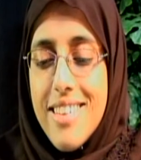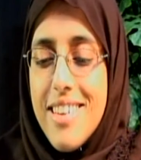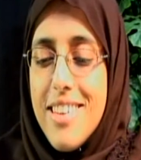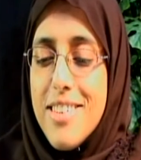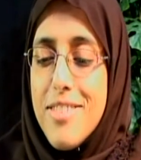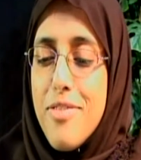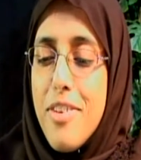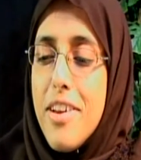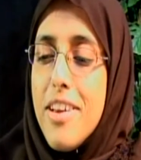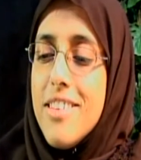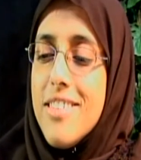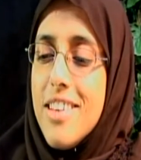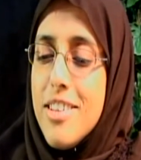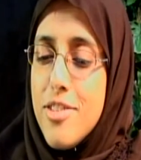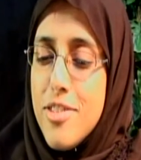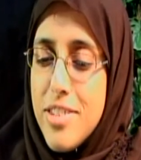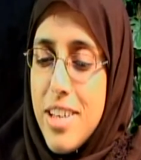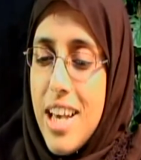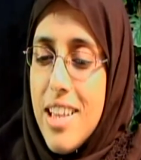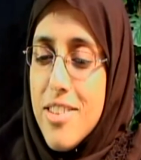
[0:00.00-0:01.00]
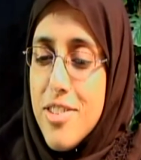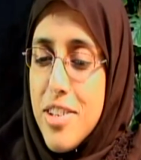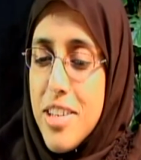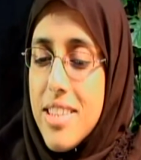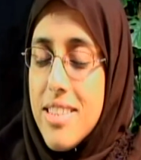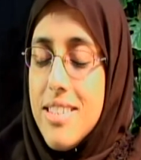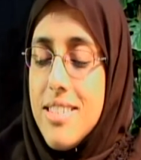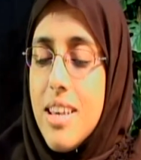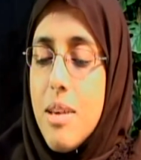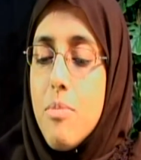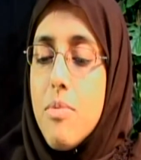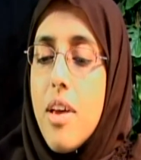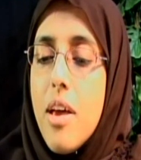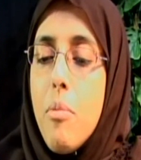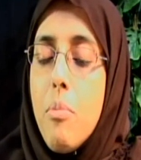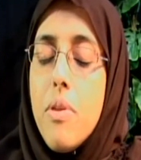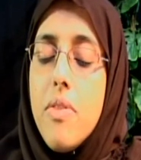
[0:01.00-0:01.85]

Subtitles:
Exactly. And it's challenging at the same time.